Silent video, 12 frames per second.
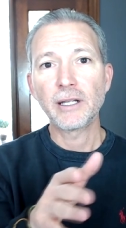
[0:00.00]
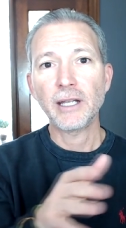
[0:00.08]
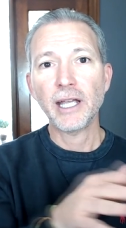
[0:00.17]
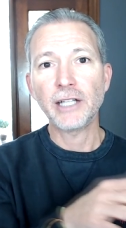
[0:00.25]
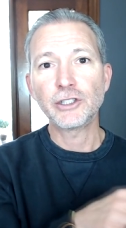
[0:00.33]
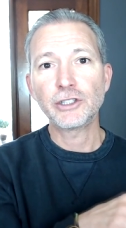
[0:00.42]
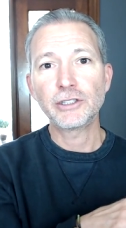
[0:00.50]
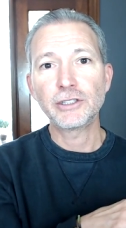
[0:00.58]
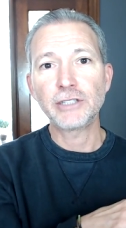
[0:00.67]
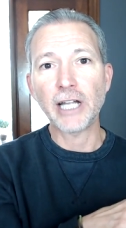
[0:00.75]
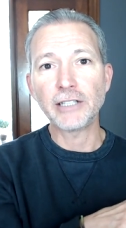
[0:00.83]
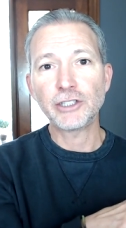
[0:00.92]
and
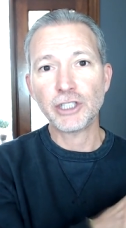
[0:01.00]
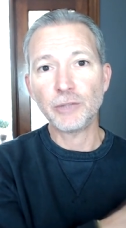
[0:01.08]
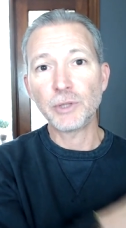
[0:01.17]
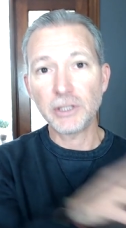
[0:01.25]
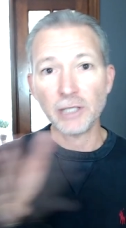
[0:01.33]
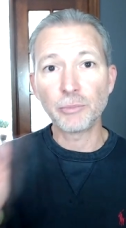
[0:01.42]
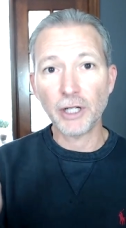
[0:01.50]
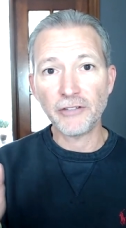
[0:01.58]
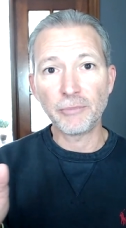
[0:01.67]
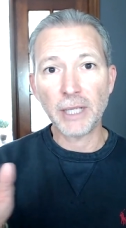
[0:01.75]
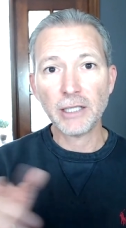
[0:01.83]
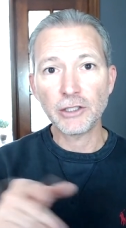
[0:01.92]
then she would debrief
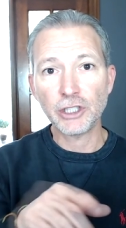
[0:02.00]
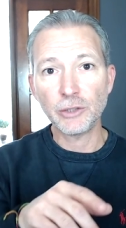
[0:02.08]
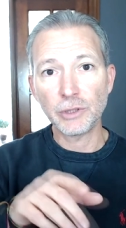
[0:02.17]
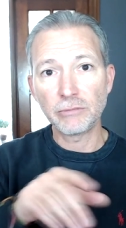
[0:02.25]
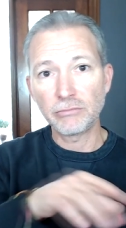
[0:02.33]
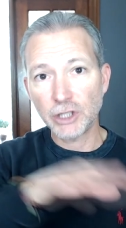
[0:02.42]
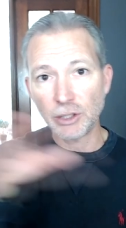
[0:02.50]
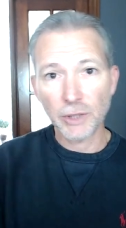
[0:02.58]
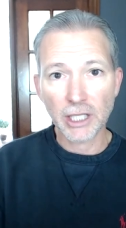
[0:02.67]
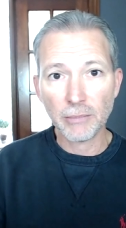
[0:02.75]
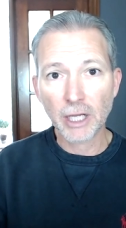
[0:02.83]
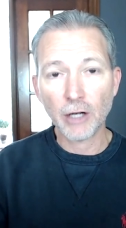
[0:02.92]
me, and she would she would
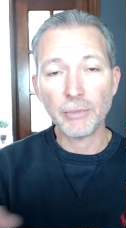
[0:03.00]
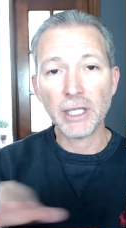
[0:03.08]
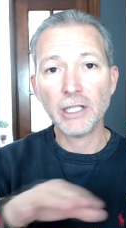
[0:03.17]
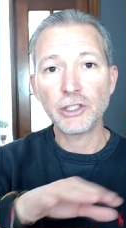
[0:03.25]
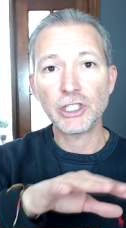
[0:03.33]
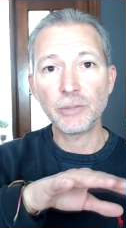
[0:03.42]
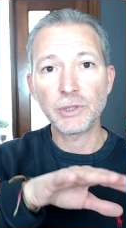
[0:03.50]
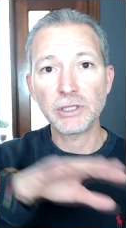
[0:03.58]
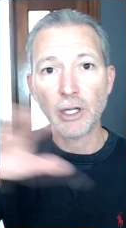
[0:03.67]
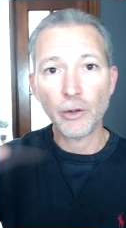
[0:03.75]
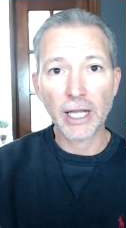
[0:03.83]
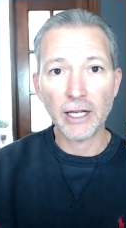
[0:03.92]
email me, and she would
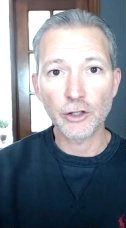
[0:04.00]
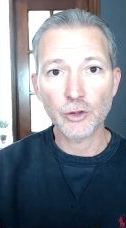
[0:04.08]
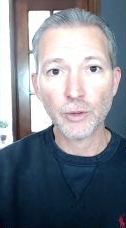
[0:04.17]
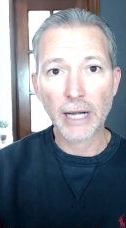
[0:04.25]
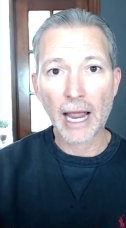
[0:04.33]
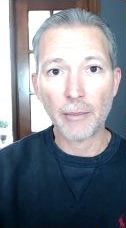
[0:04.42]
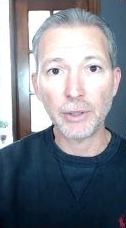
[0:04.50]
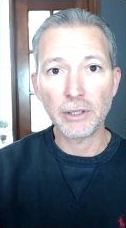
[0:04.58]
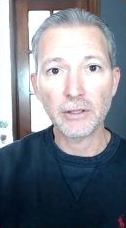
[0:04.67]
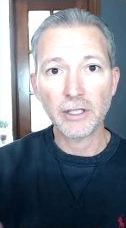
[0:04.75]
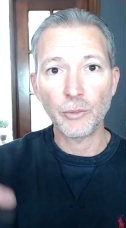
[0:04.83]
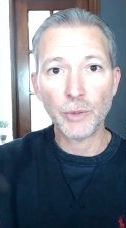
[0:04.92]
say, okay, here's what happened.
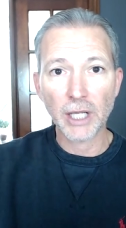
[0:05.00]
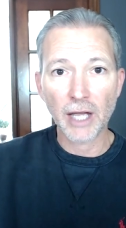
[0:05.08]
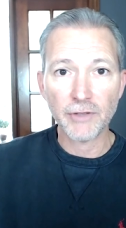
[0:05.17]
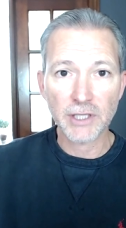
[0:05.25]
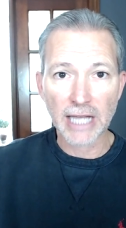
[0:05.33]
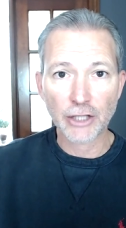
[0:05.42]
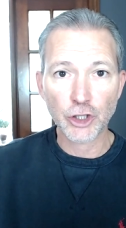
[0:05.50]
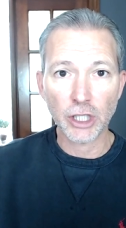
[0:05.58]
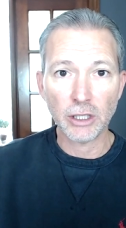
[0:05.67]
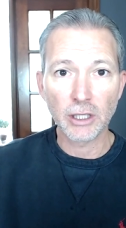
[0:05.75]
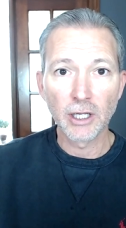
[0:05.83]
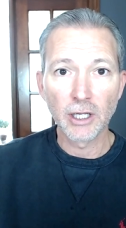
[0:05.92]
Can we have a
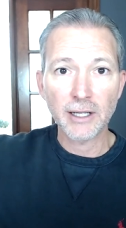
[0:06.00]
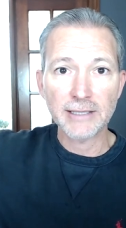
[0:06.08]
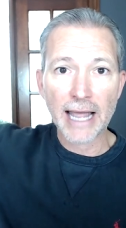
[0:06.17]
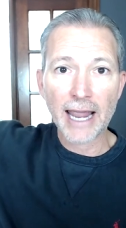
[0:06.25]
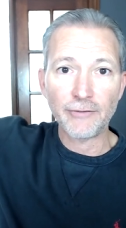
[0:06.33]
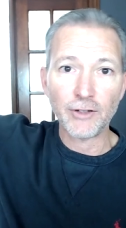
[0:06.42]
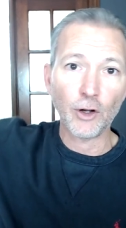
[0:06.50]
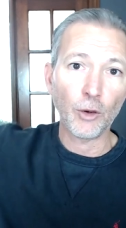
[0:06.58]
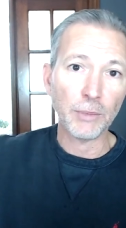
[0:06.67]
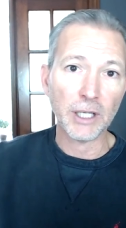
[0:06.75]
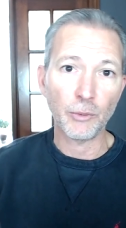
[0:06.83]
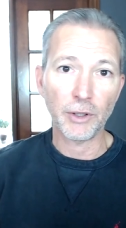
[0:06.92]
session? Because I have to go
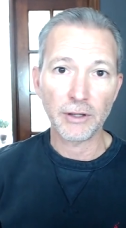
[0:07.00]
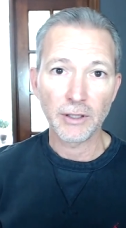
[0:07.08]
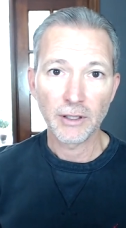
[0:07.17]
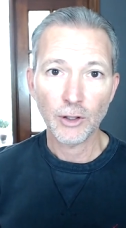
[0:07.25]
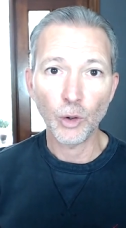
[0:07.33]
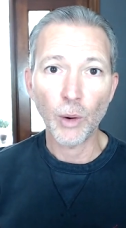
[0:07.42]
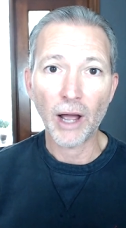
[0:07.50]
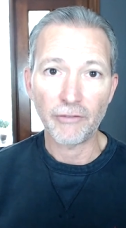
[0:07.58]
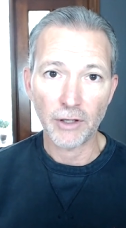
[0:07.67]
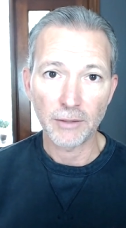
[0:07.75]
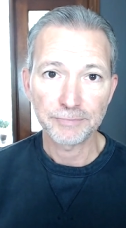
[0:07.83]
meet with whoever.